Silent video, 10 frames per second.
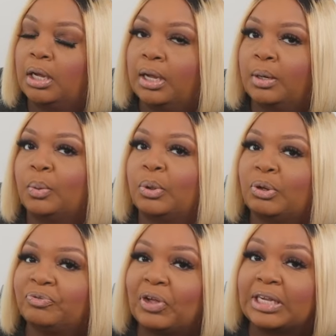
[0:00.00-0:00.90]
I don't
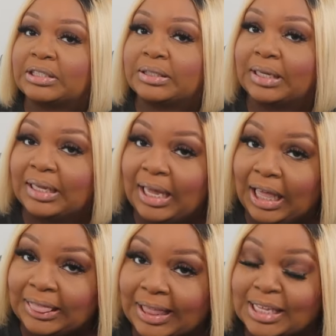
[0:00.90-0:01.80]
know if I should
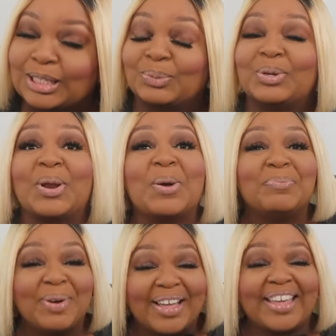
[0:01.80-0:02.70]
get this one,
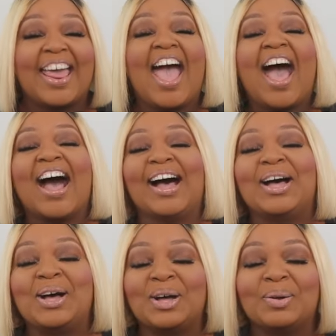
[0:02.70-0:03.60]
but
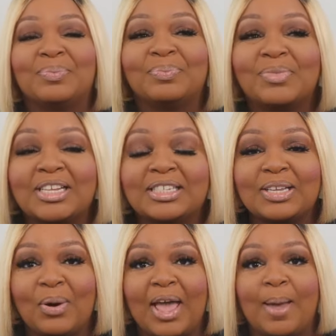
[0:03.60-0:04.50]

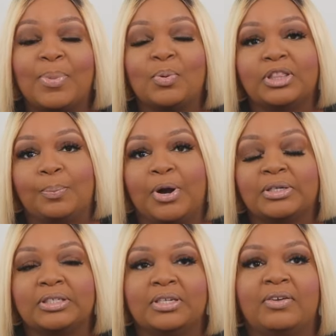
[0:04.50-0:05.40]
so happy with the
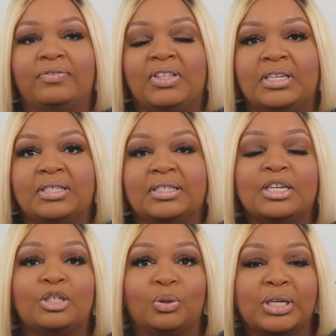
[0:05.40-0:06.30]
purchase of this
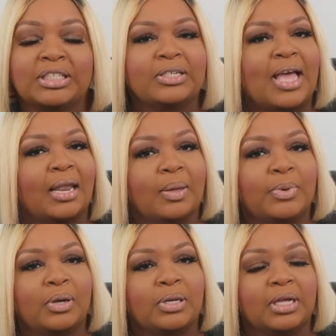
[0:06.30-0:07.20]
dress. So y'all let
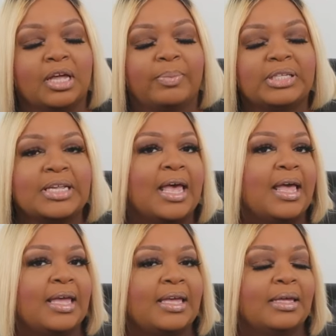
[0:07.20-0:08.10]
me know in the comments,
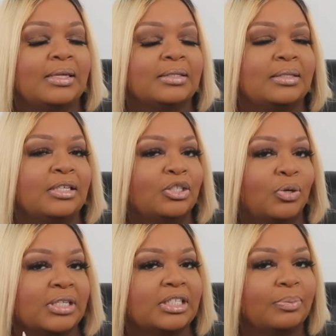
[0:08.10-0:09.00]
is this
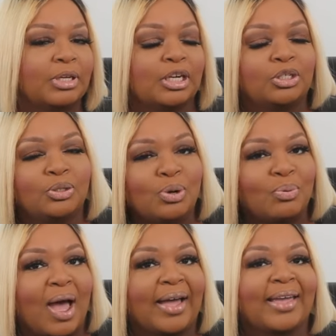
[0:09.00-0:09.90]
dress something that you
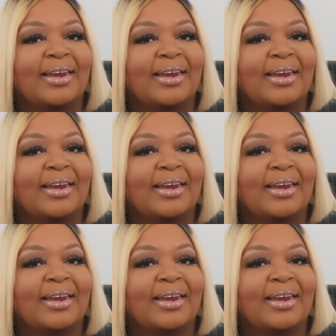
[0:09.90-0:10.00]
would rock?